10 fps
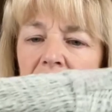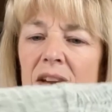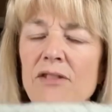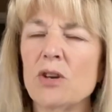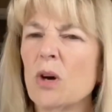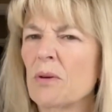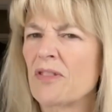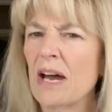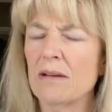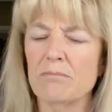if you know what
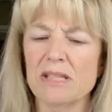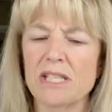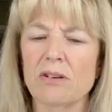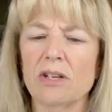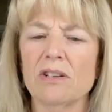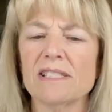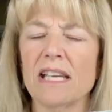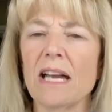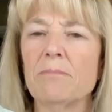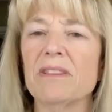that material is like.